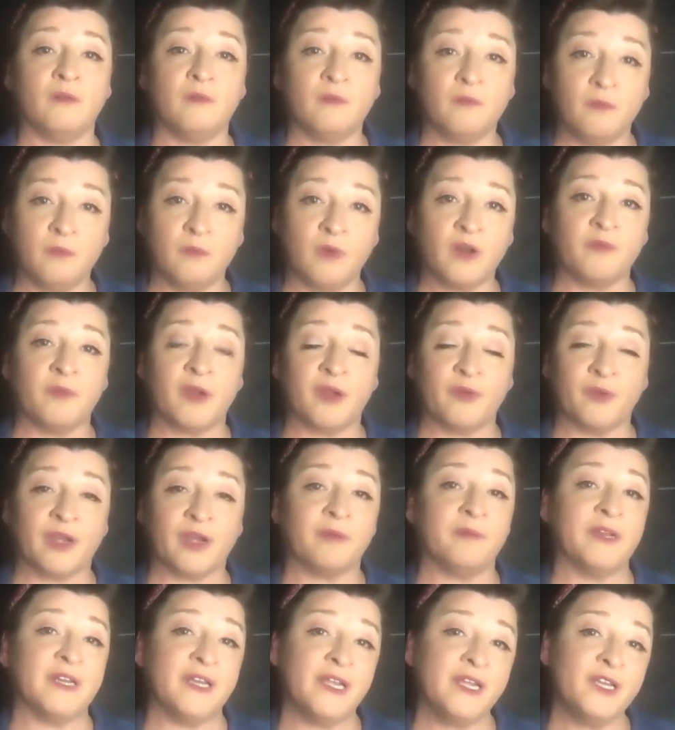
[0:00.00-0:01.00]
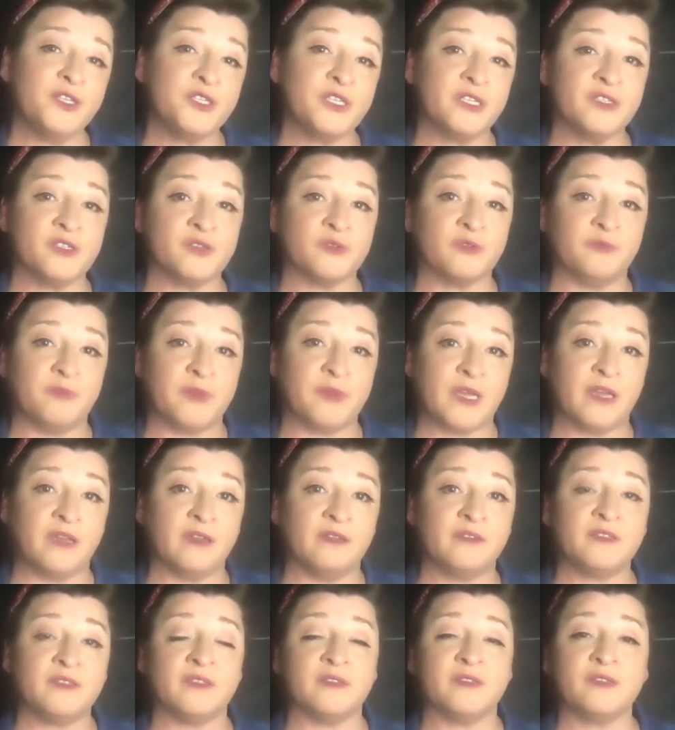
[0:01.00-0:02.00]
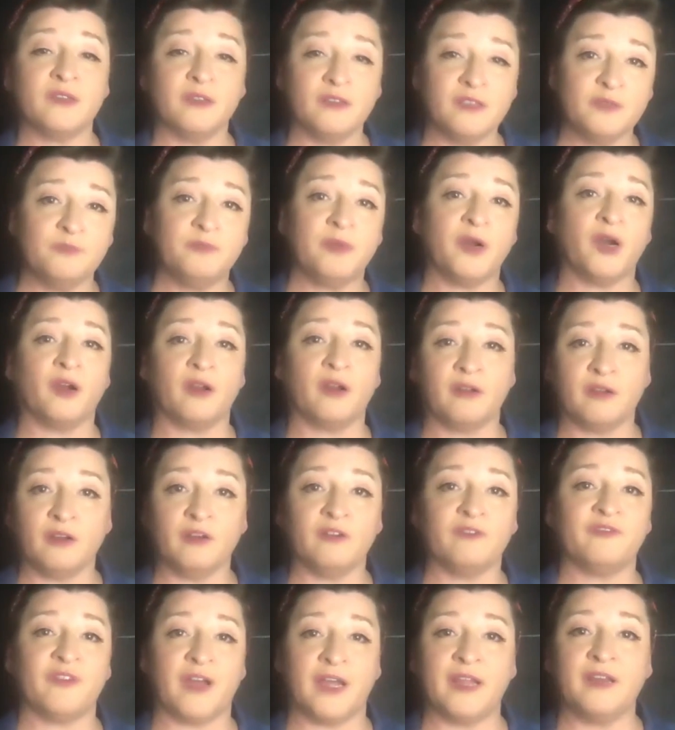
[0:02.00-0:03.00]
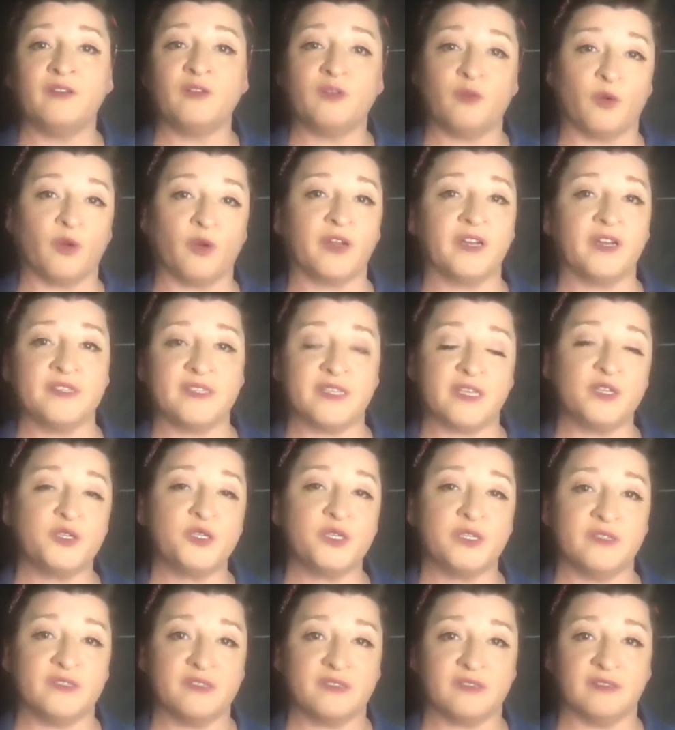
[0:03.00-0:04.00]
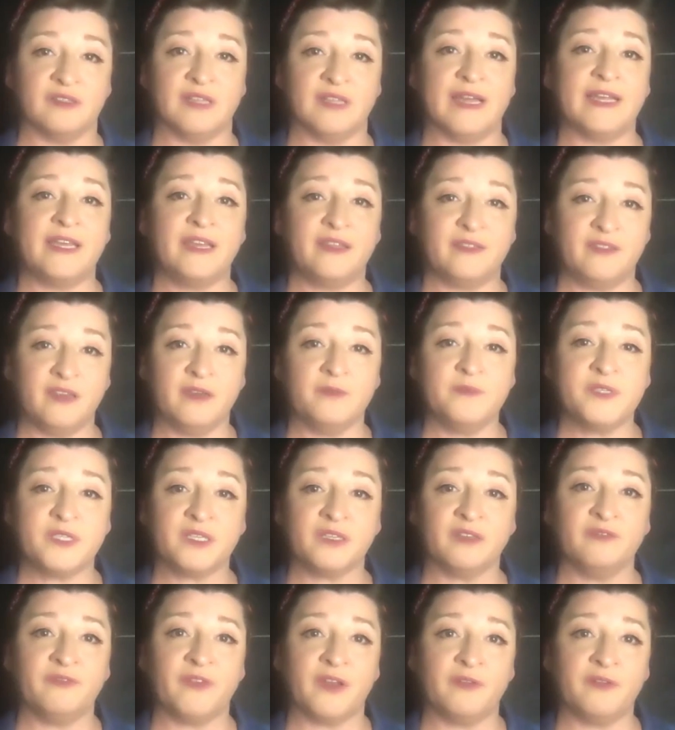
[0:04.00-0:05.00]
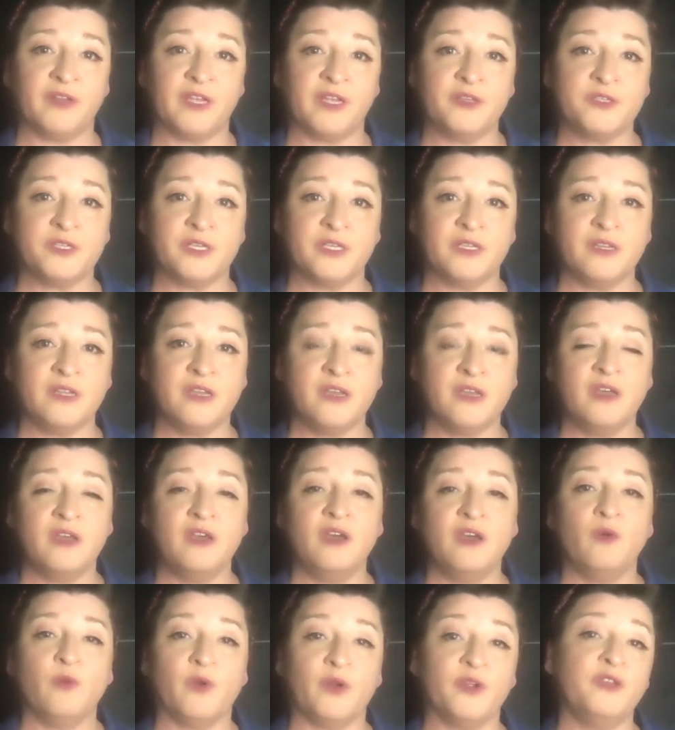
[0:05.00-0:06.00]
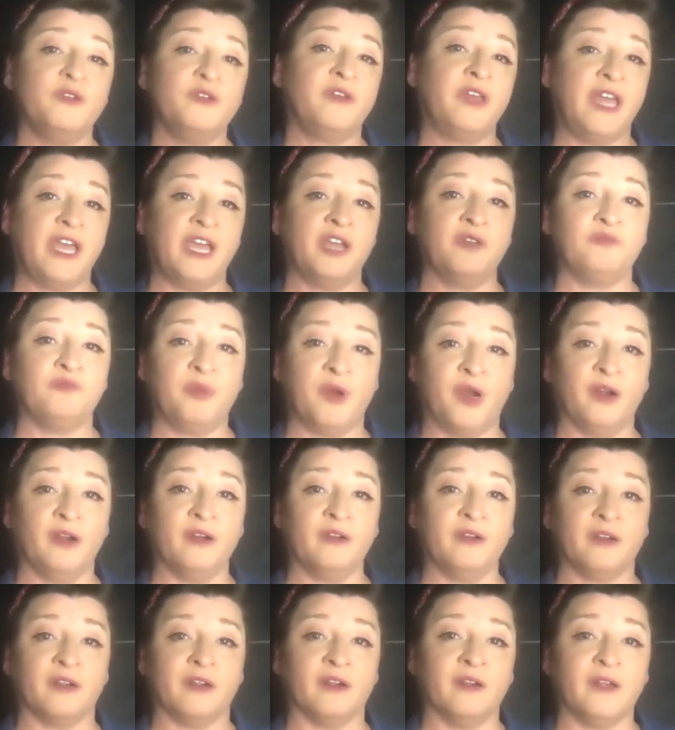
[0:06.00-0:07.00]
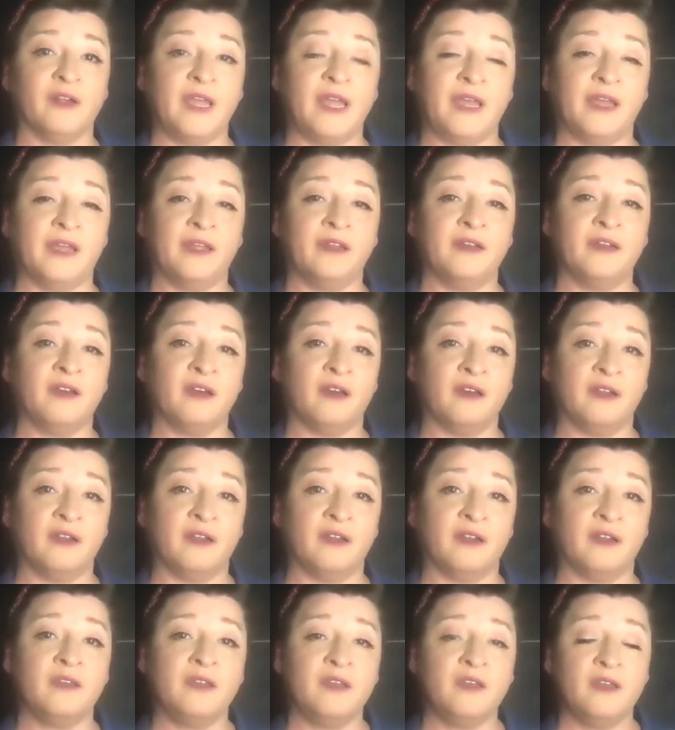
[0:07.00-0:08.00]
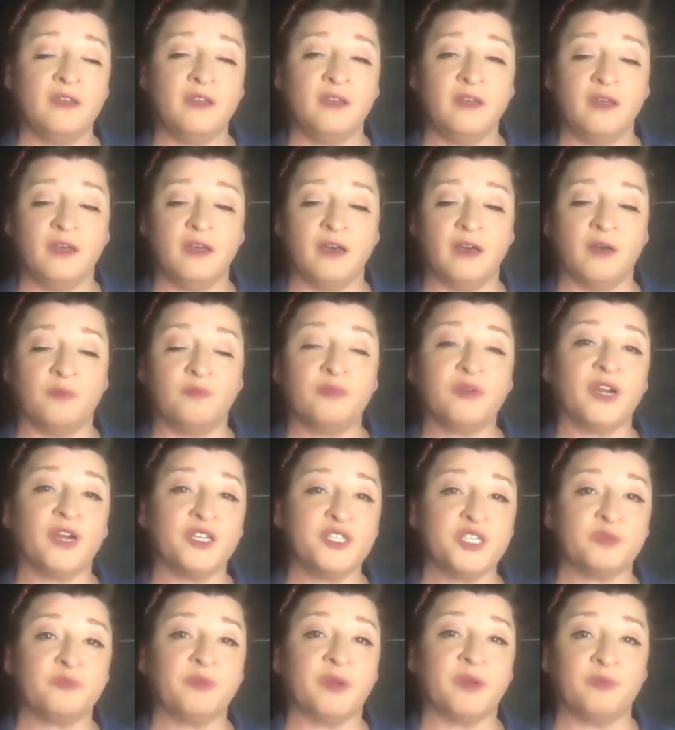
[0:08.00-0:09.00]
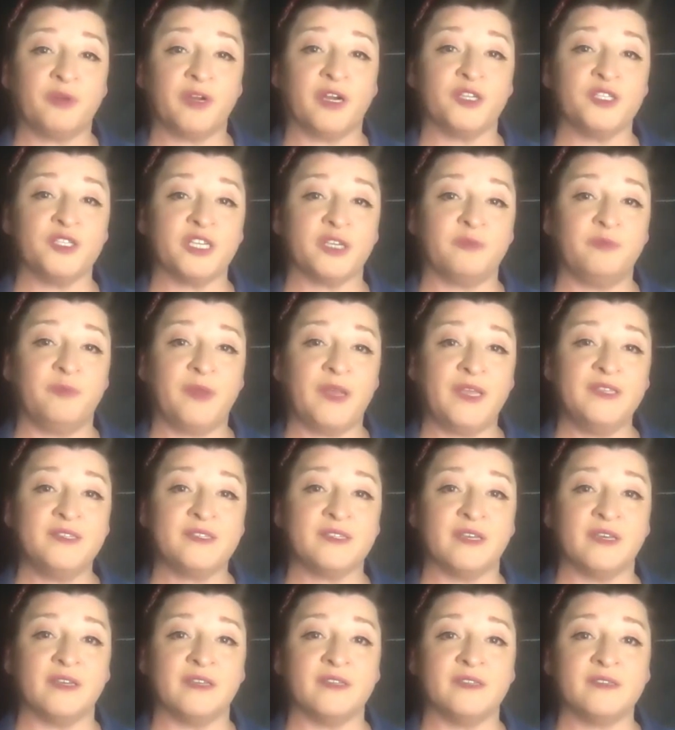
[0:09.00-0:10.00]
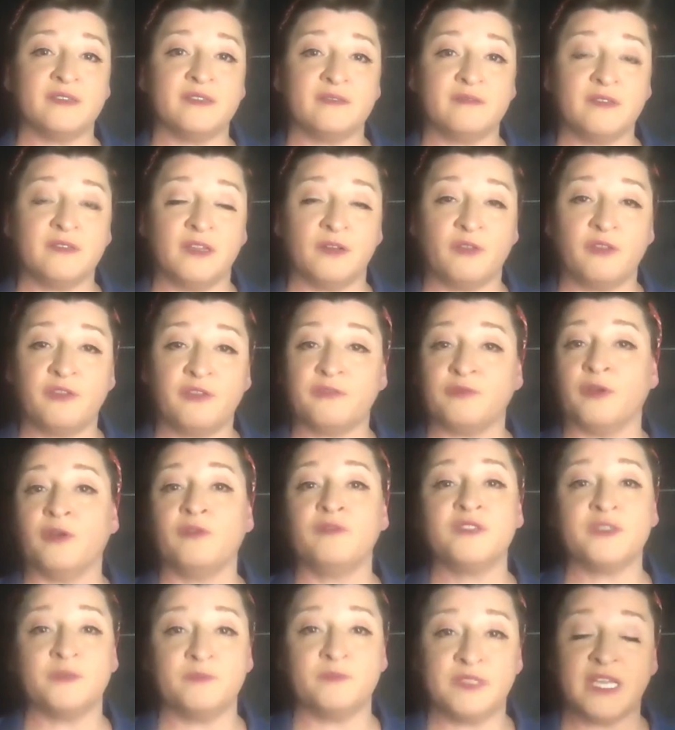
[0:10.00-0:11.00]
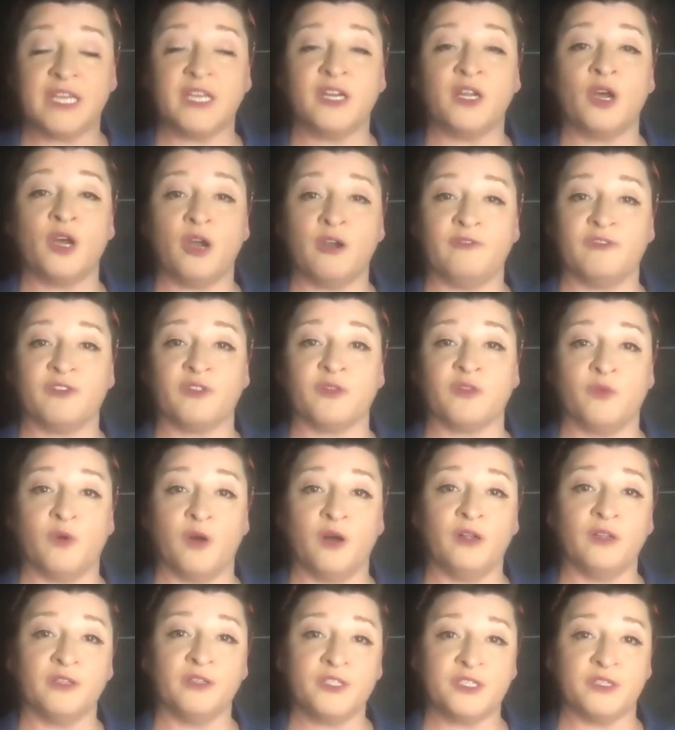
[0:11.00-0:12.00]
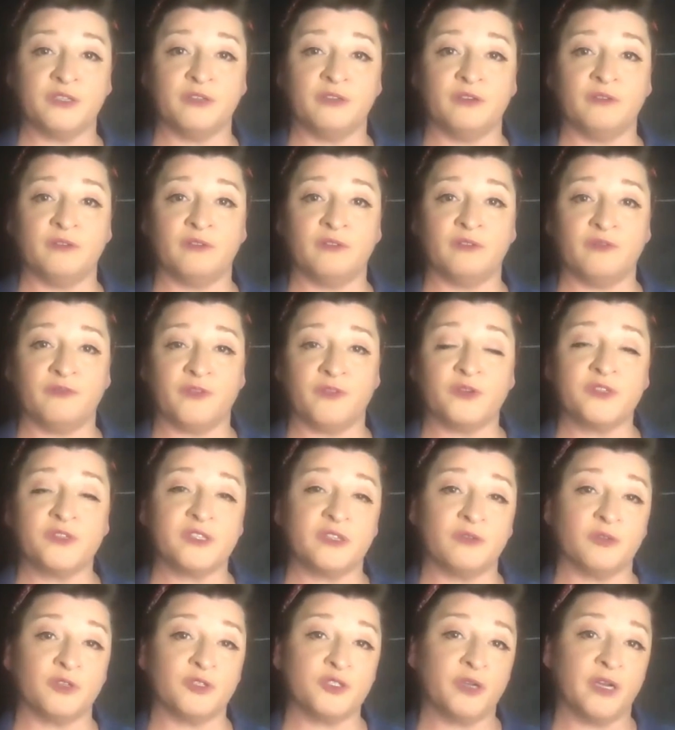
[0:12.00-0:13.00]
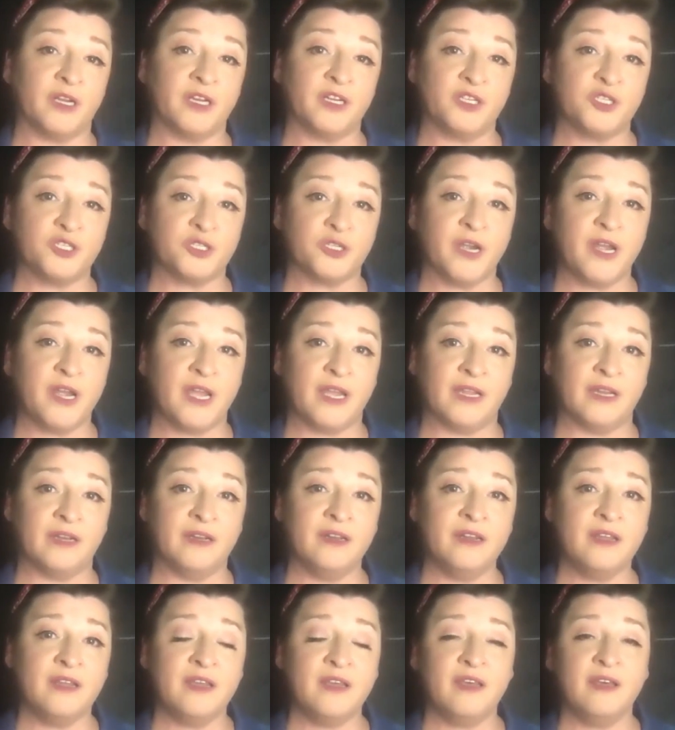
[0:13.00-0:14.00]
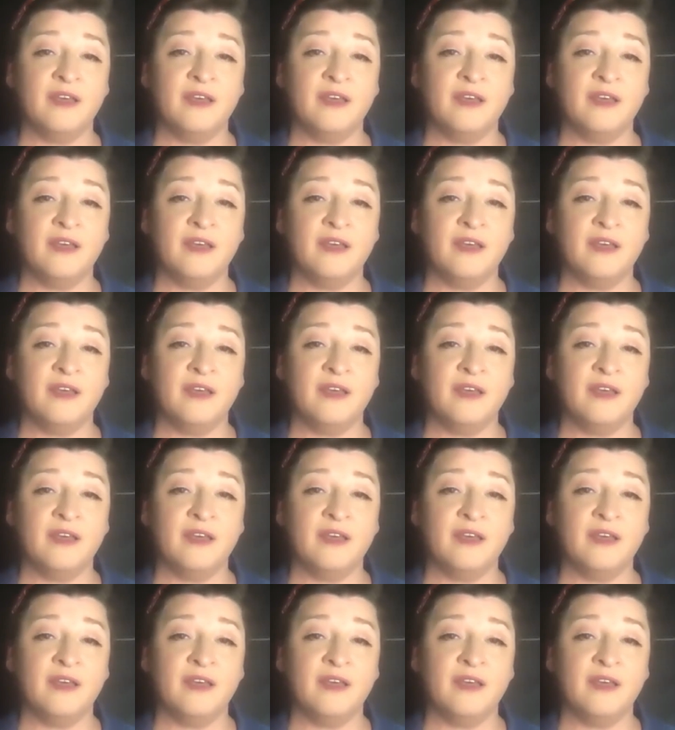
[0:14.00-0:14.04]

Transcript: one of my recommendations would be to start to partner, find organizations like the Upskill Foundation, where you can partner and on a project by project basis, throw some data over the wall to the folks that we're trying to train,